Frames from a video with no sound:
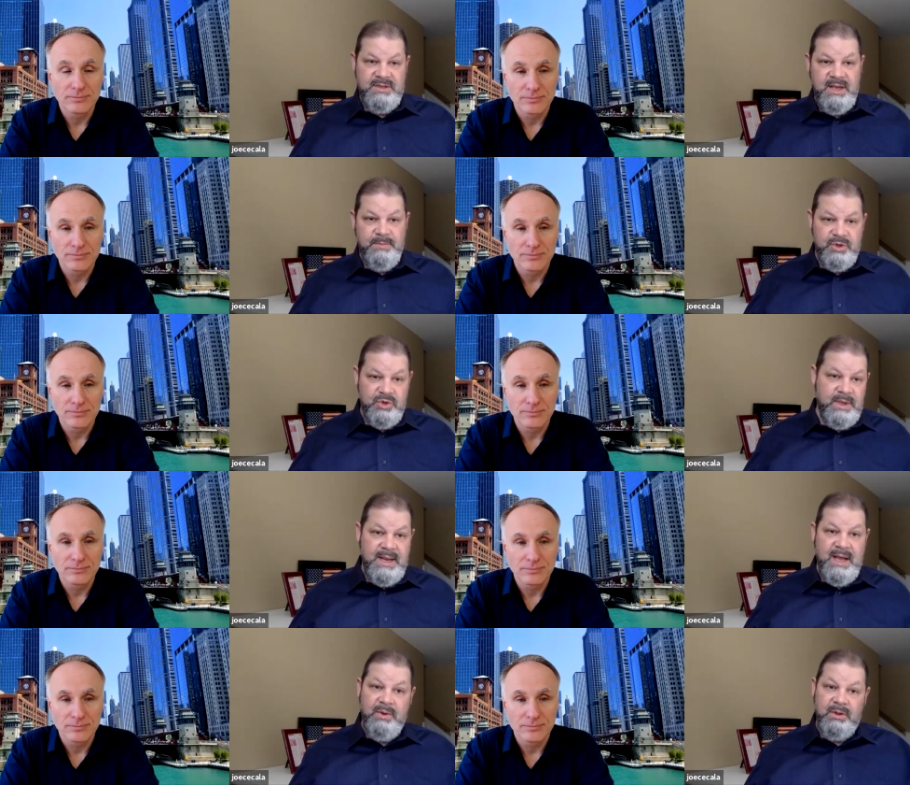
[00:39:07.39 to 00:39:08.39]
Speaker 1: take
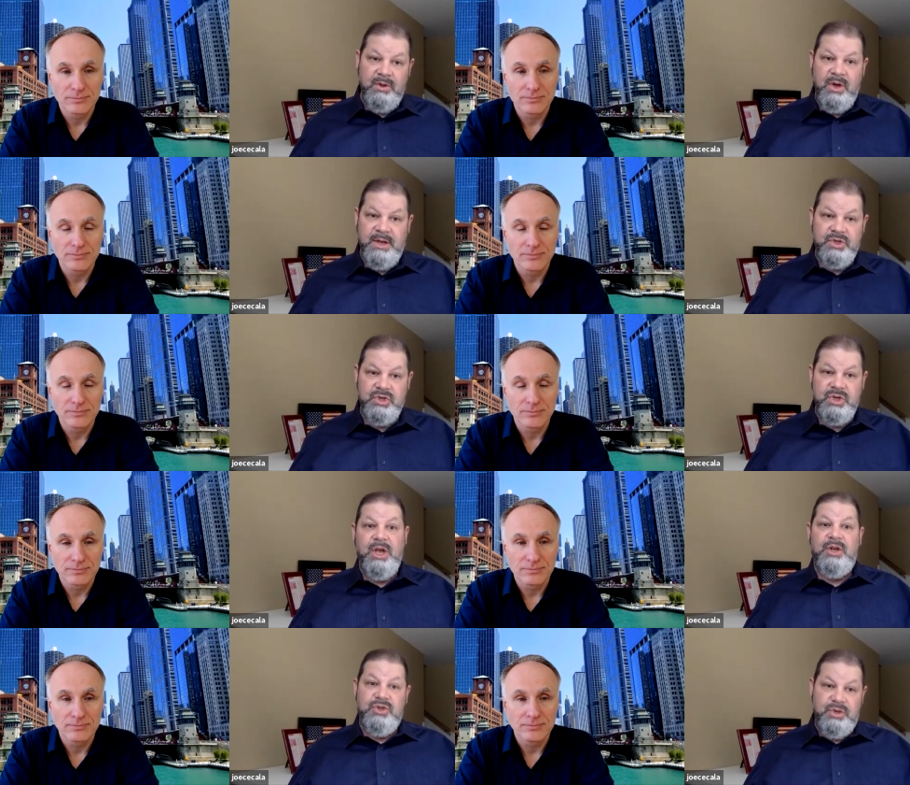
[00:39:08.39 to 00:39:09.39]
between now and
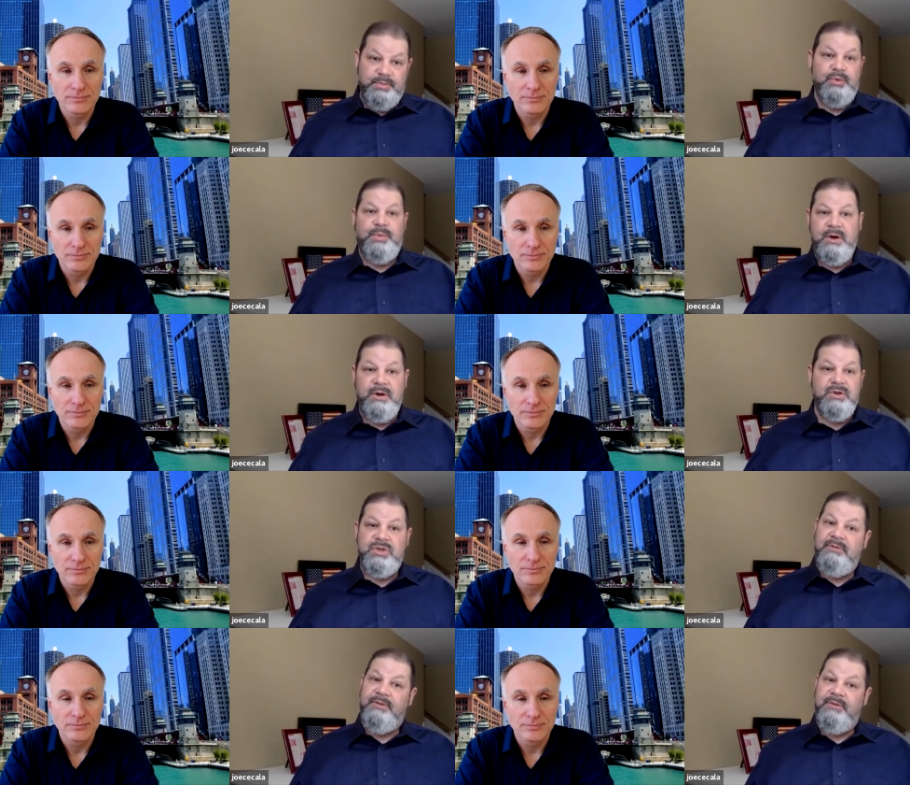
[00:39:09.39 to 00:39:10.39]
launch to prepare
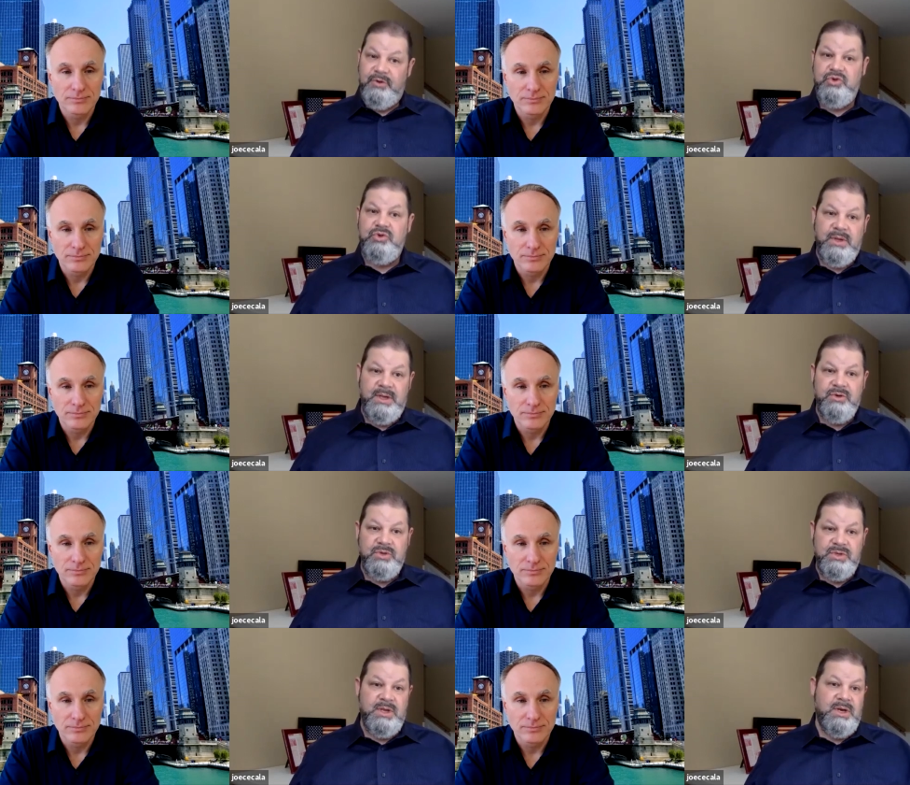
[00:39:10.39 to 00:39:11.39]
yourself if you're truly
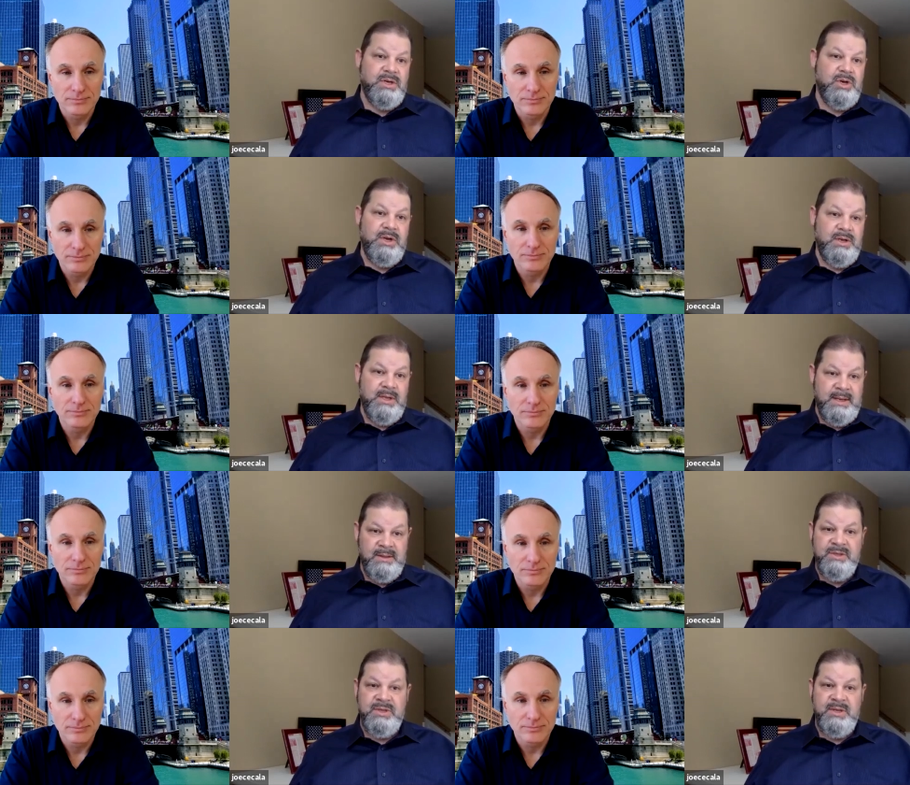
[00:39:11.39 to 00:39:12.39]
interested in, in
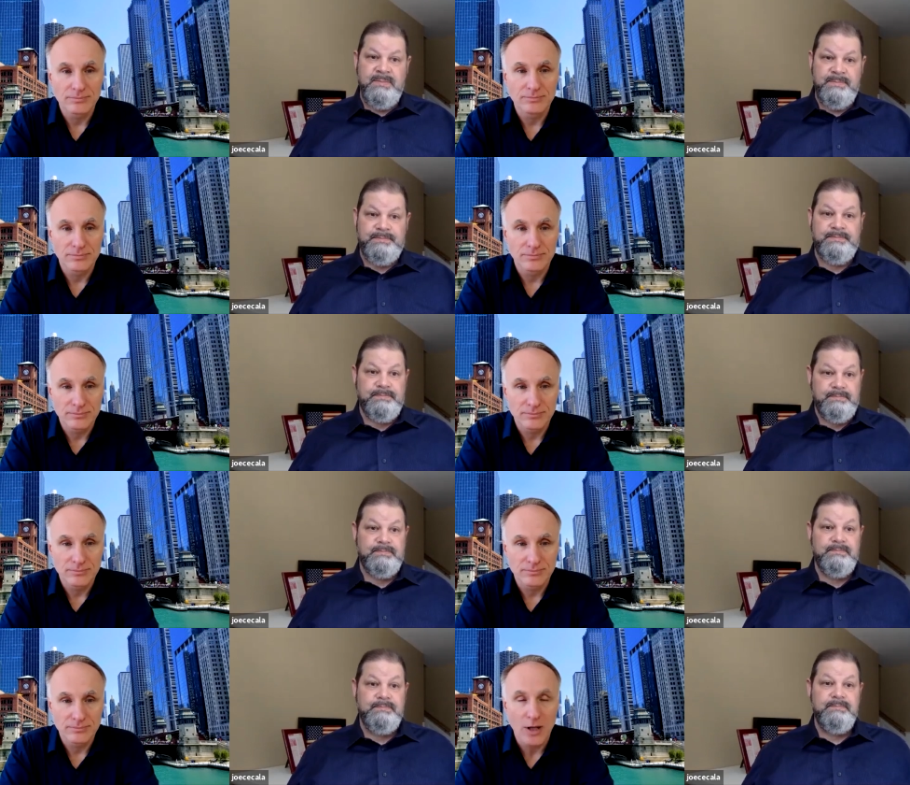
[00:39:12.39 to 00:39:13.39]
getting listed
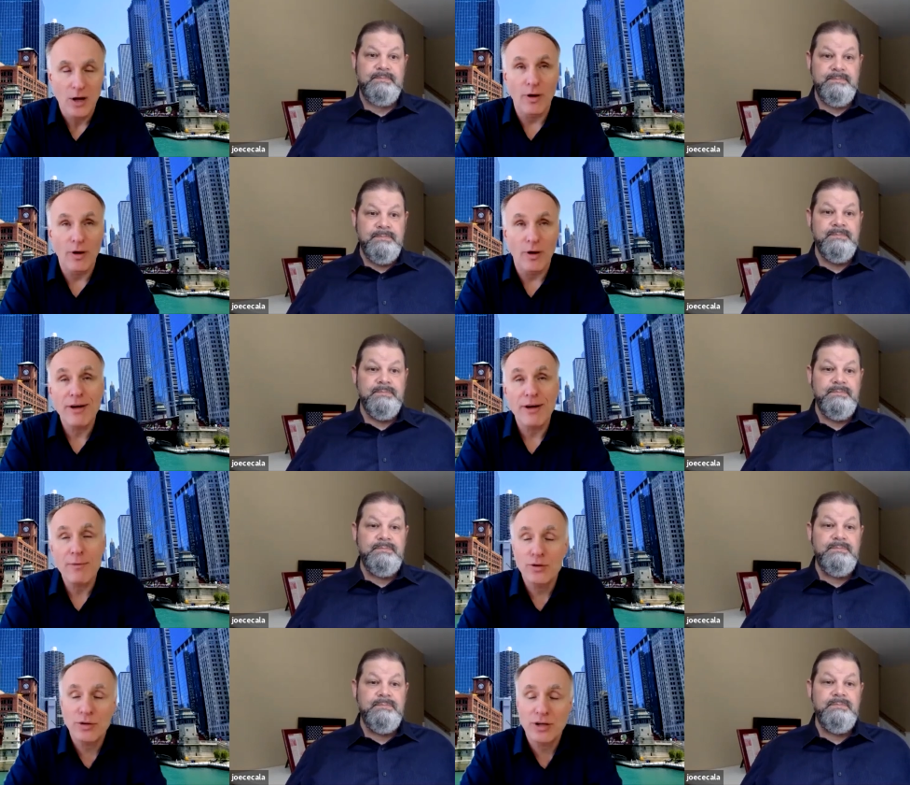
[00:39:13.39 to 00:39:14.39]
Speaker 2: what if i want to
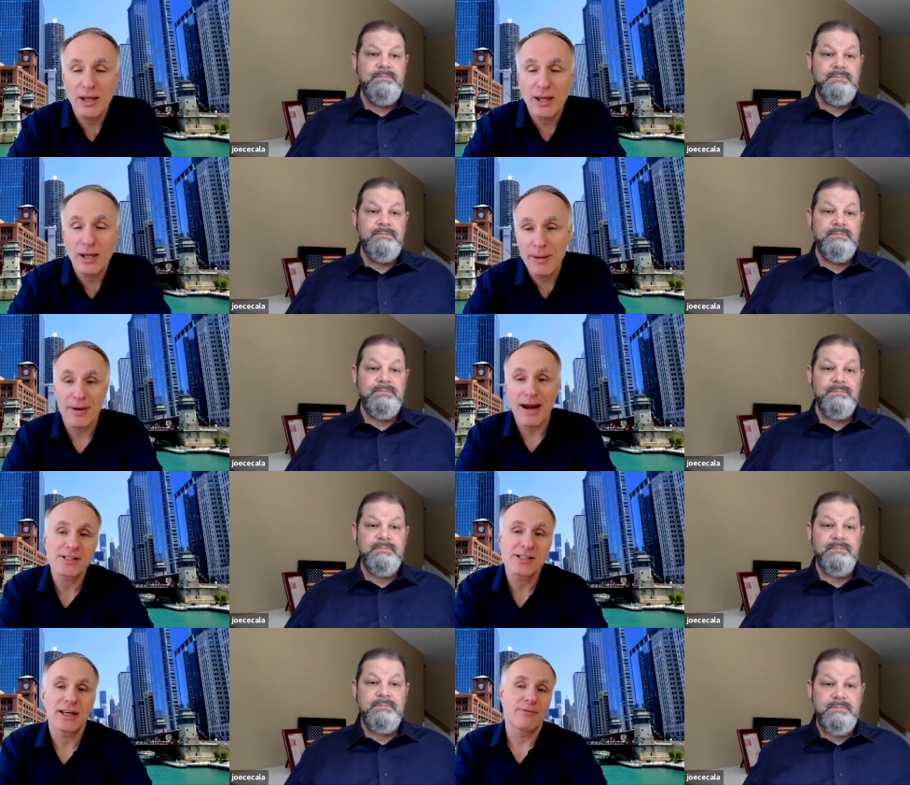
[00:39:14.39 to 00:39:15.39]
keep my
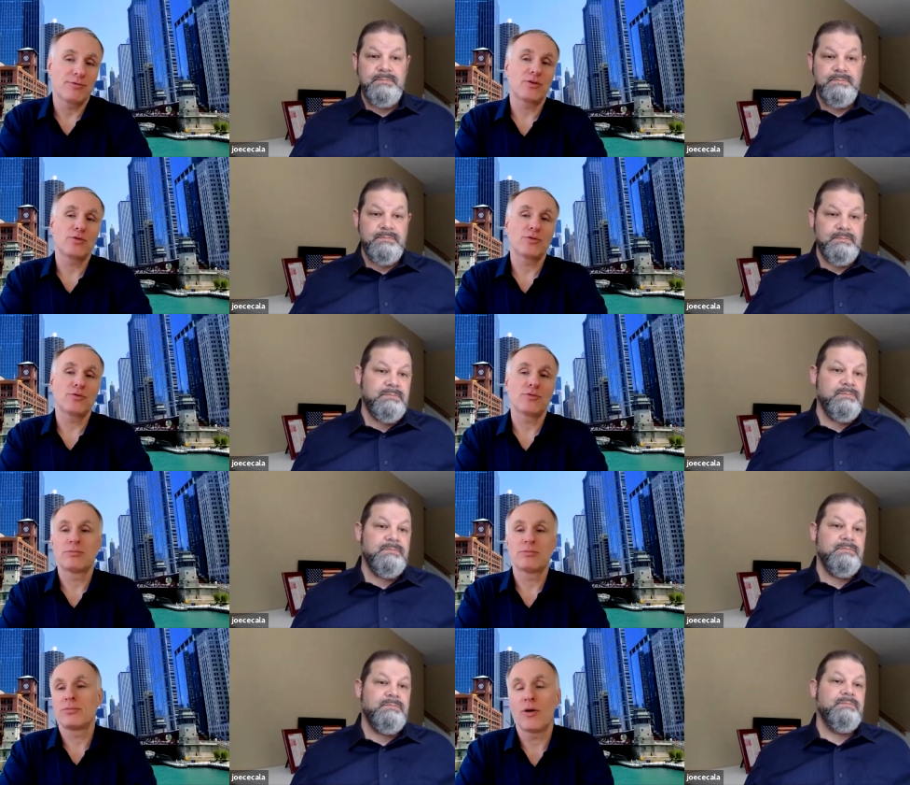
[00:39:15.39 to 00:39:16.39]
privacy i want to
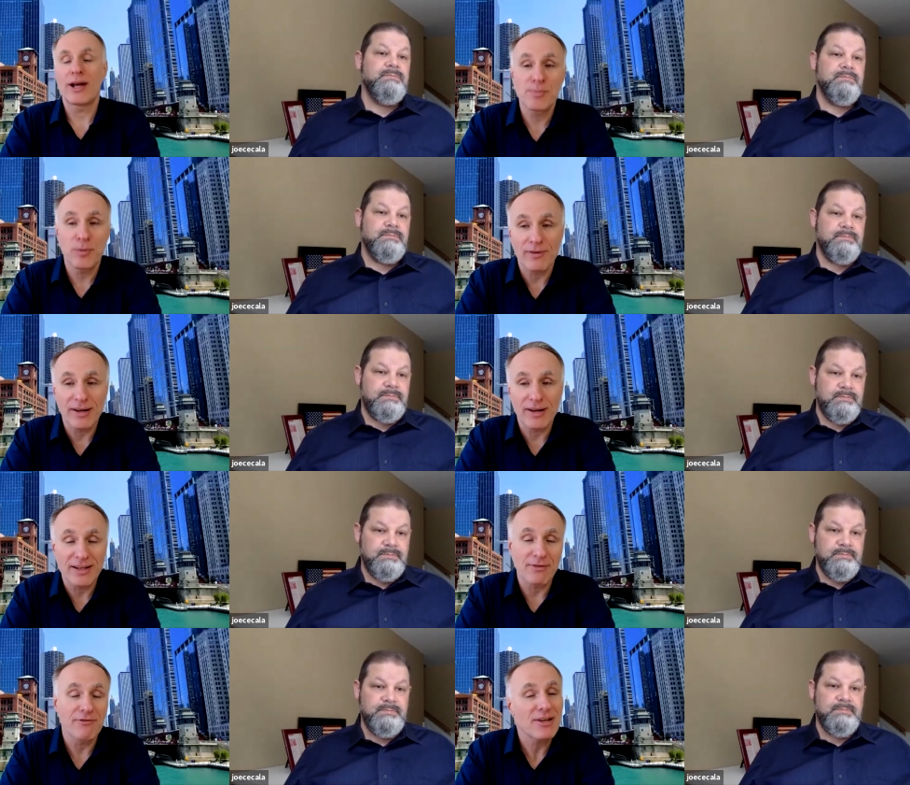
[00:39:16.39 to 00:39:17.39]
you know explore whether
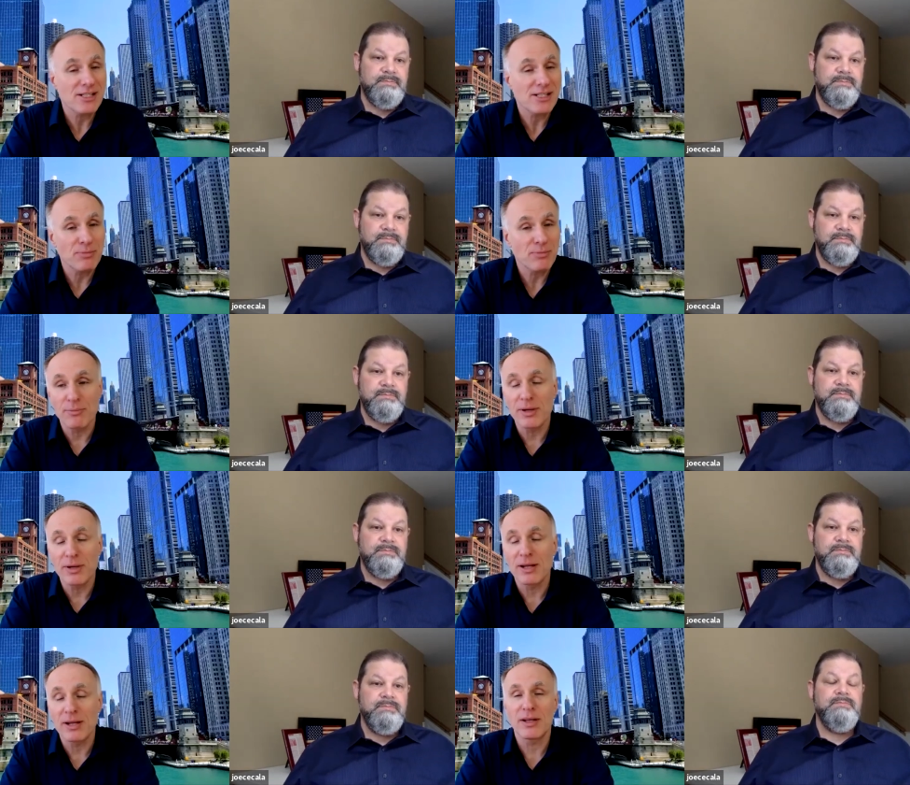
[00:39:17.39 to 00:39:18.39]
it's even feasible for
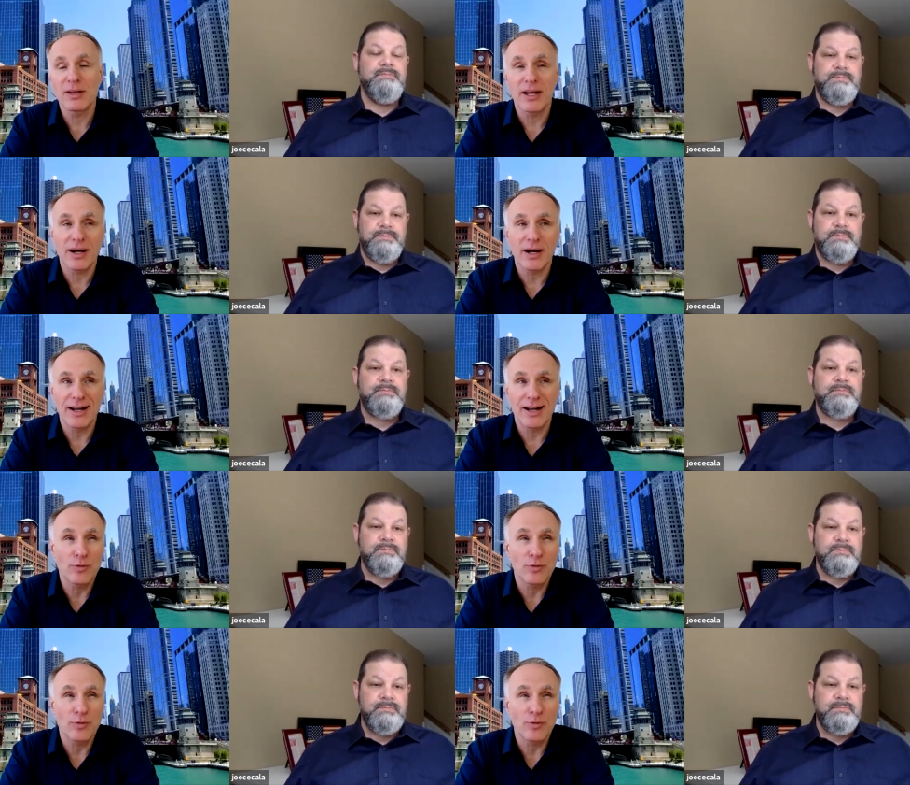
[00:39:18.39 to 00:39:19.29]
me to be there and i don't